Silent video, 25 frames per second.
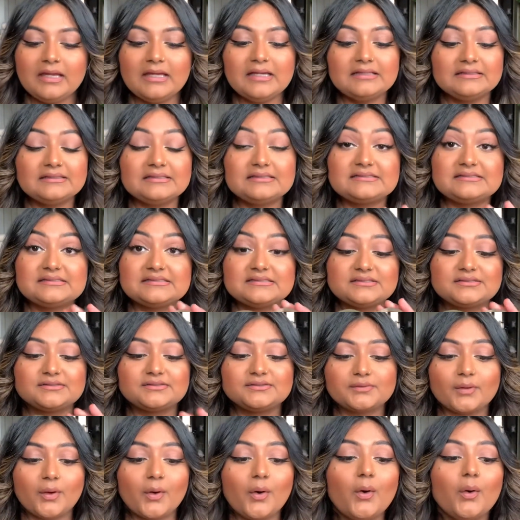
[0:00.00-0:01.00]
This is
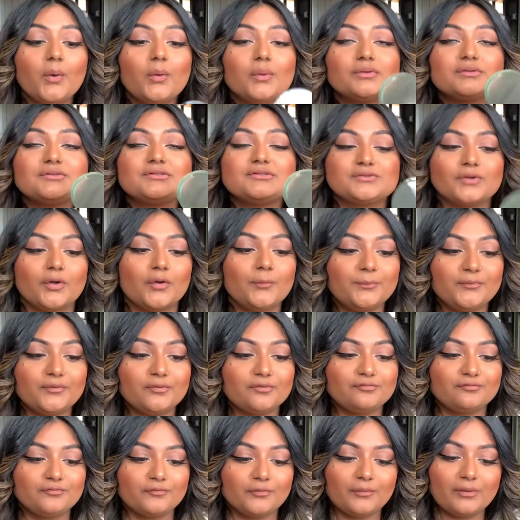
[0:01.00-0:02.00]
so
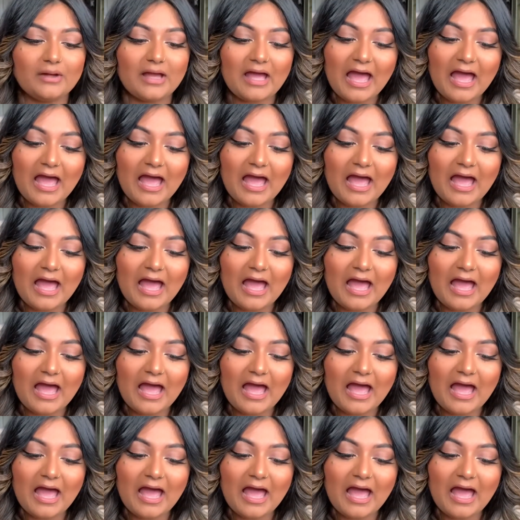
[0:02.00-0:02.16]
beautiful.